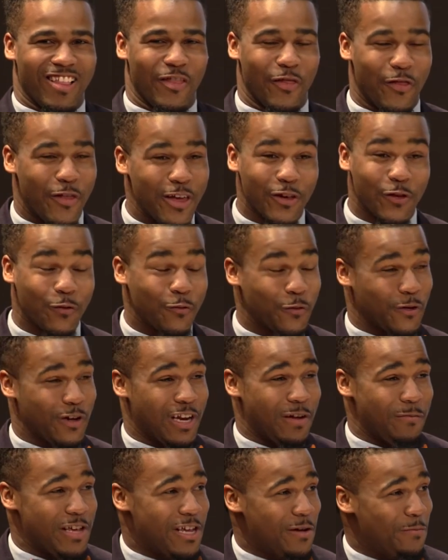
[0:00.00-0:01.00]
This was
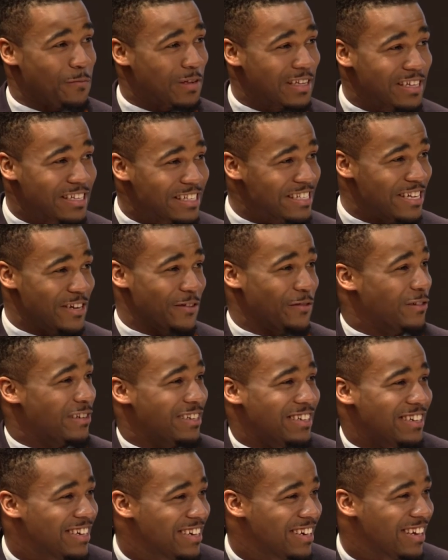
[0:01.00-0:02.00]
going to be completely
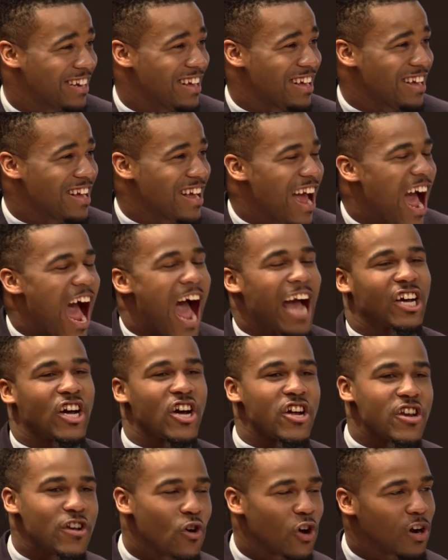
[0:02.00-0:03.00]
different. I
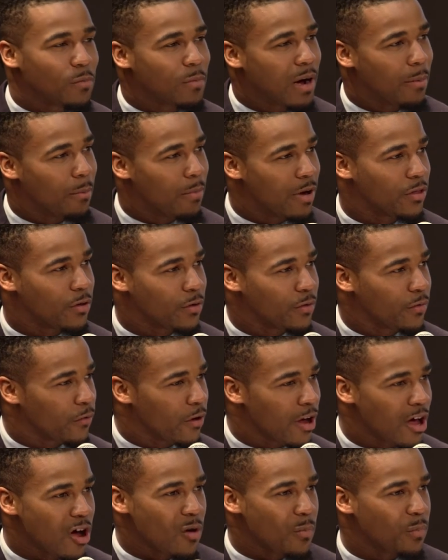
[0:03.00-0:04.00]
couldn't go to my mother
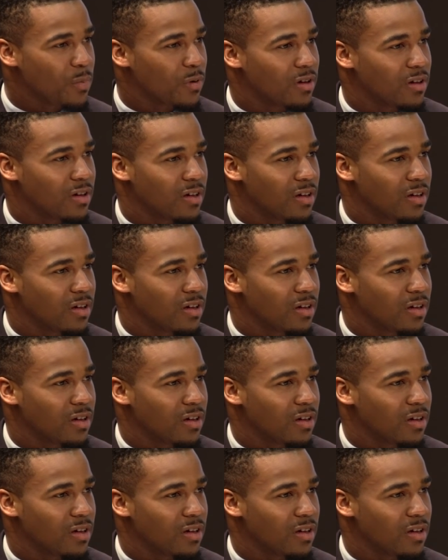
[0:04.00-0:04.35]
for help.